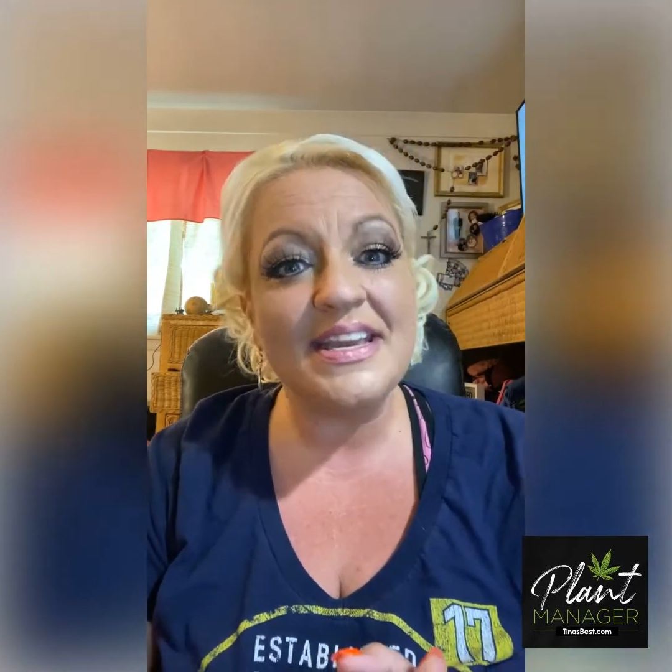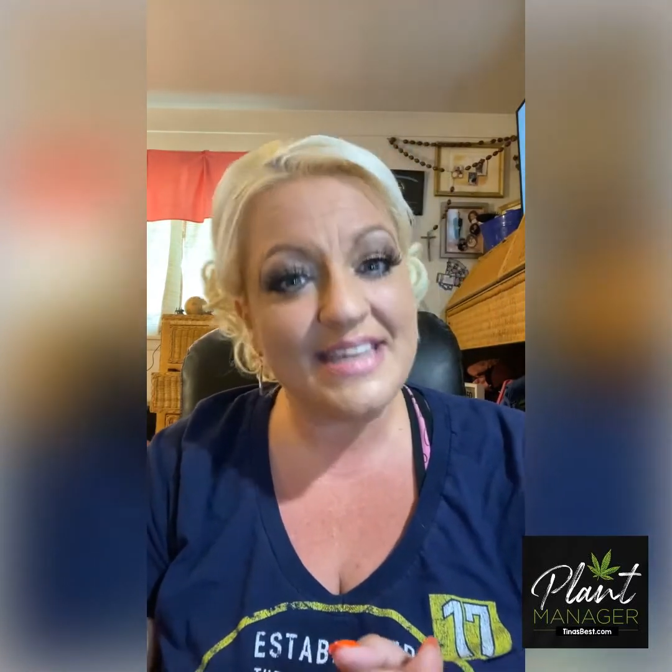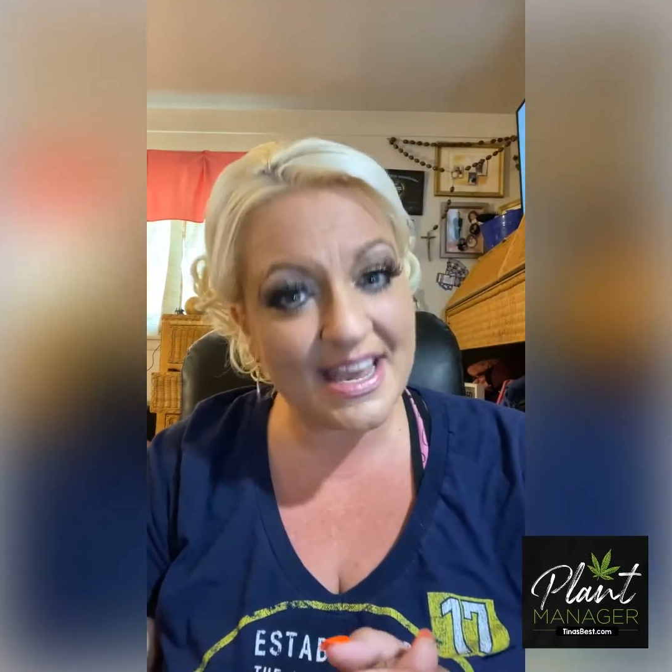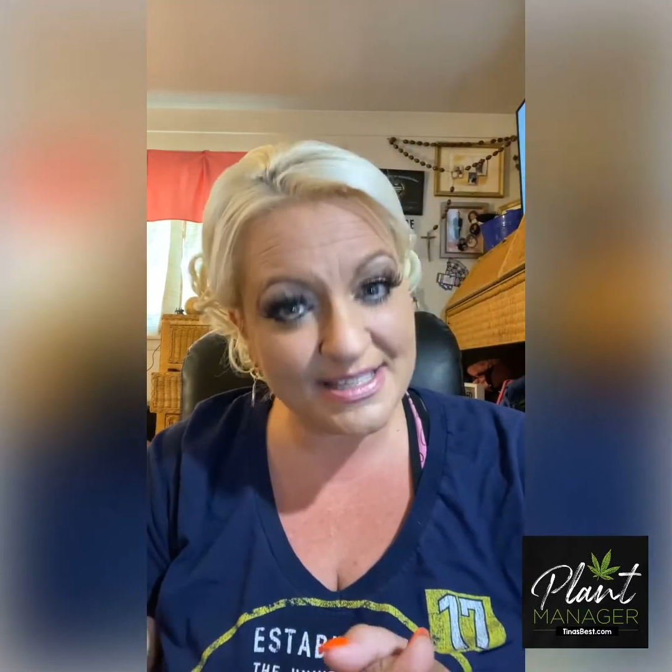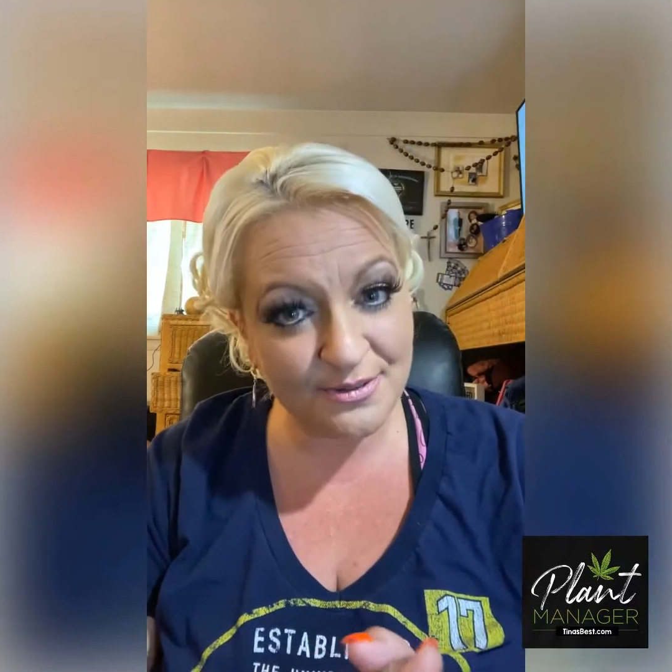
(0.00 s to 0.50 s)

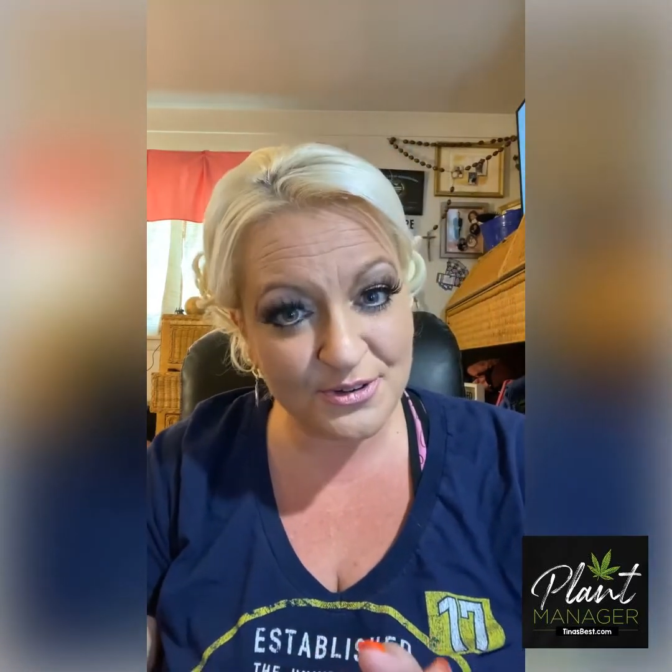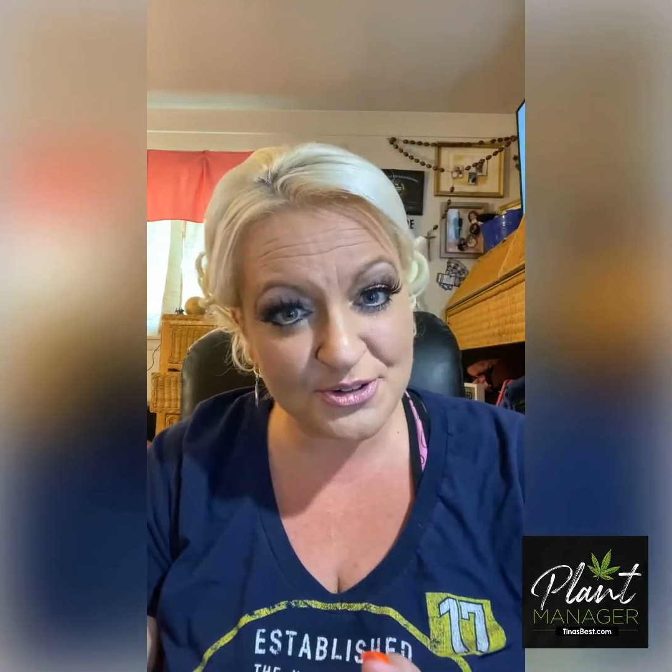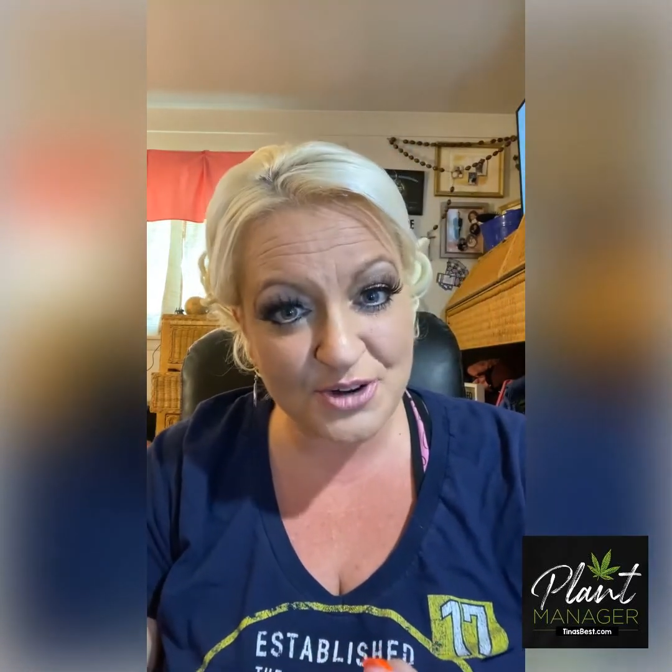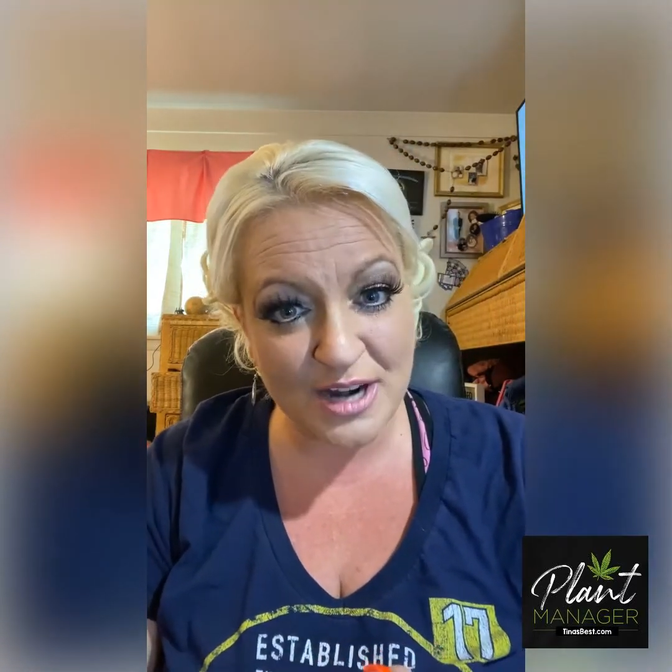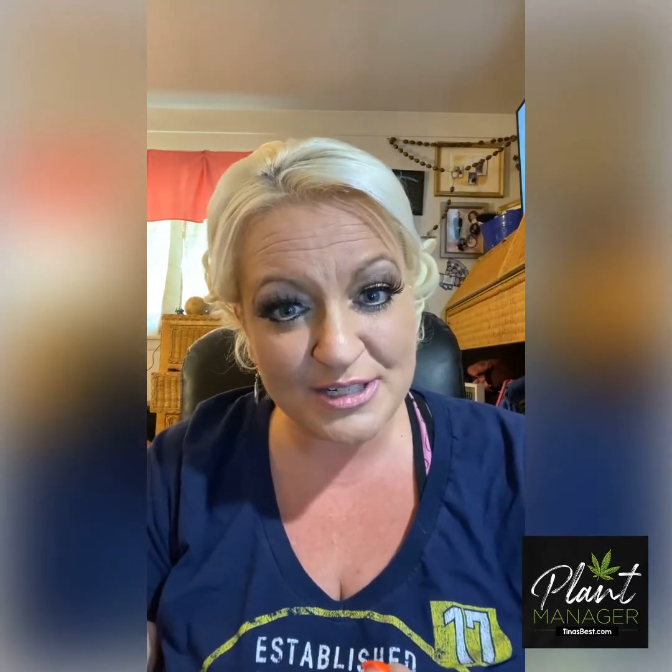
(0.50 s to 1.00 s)
Yes, if you're
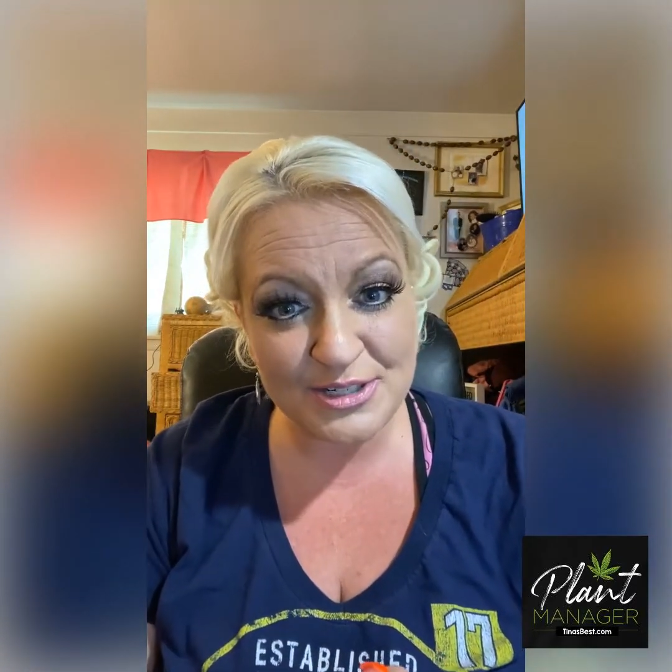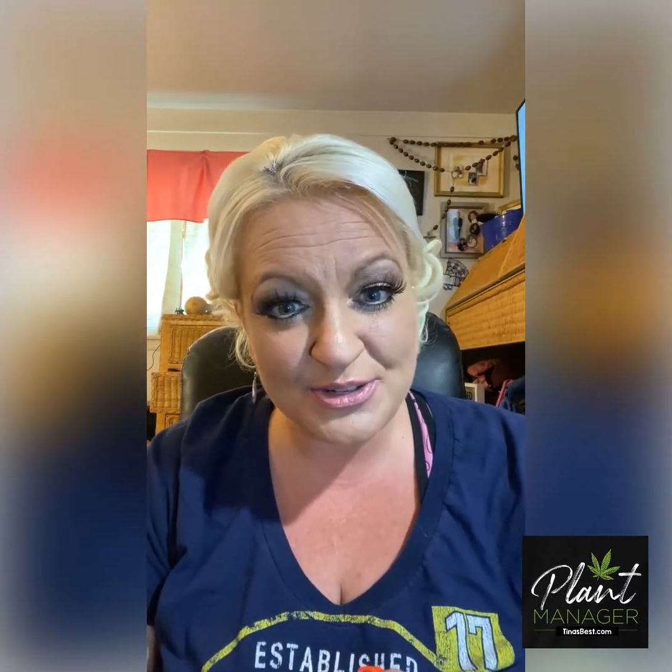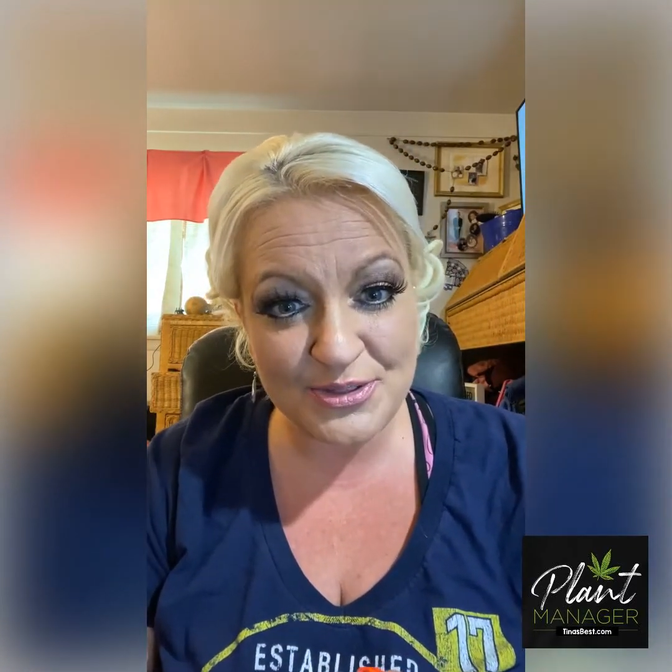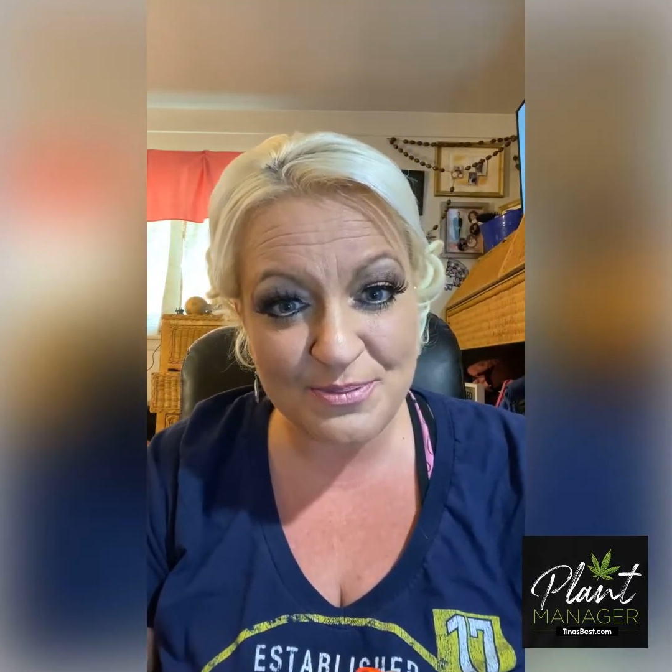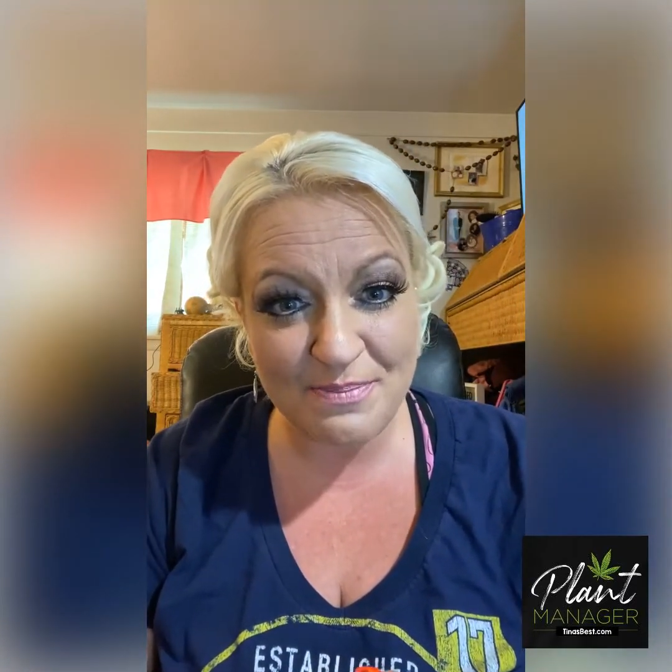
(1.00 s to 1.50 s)
trying to
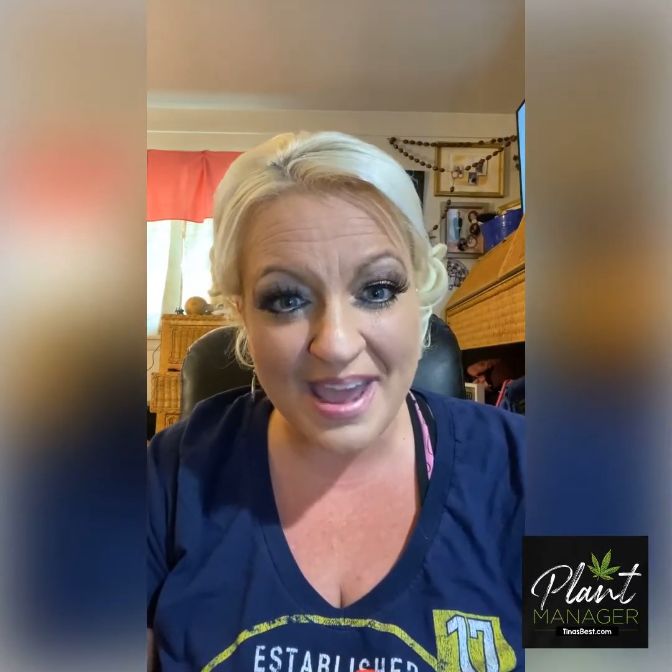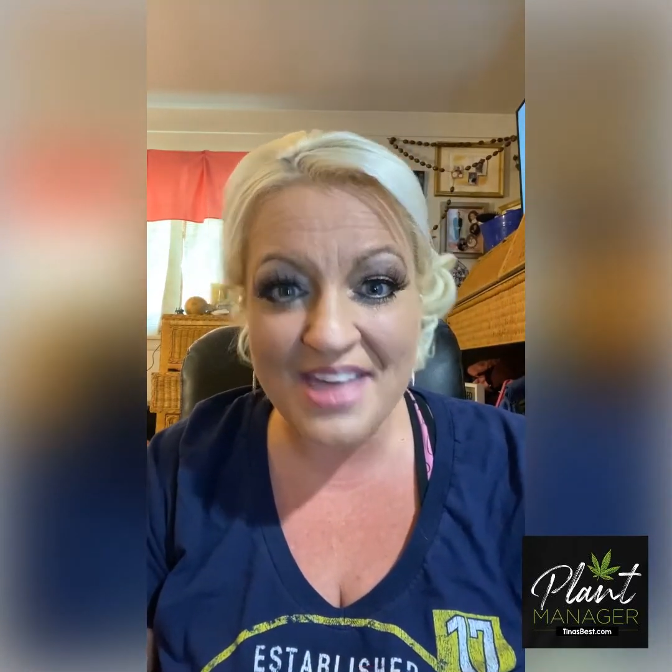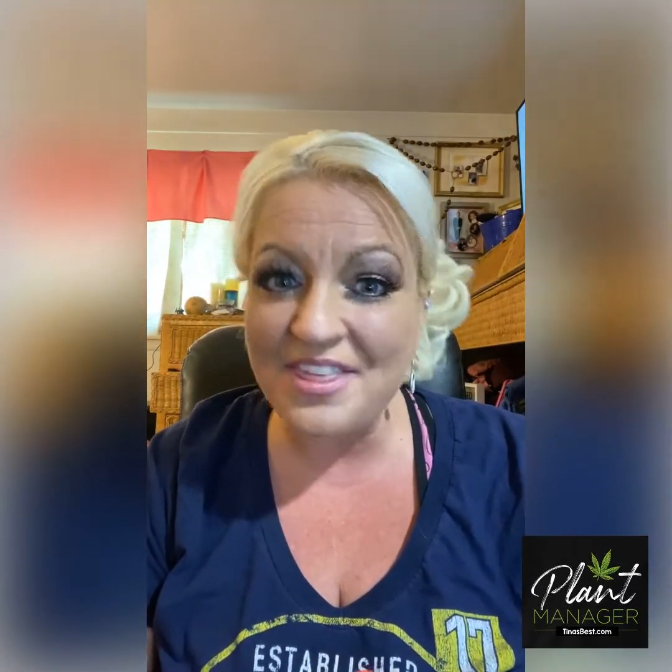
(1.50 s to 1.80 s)
do the math,